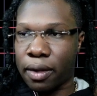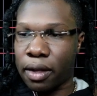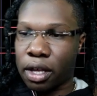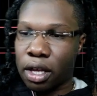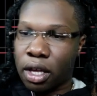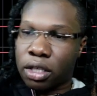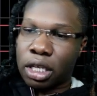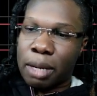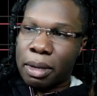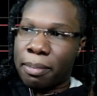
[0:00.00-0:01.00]
right?
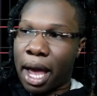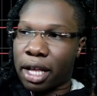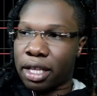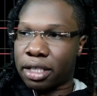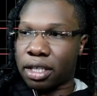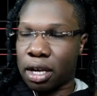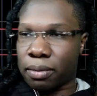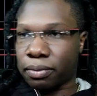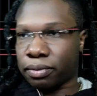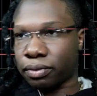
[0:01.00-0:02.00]
So let me back
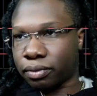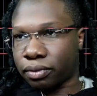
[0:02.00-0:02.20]
this up.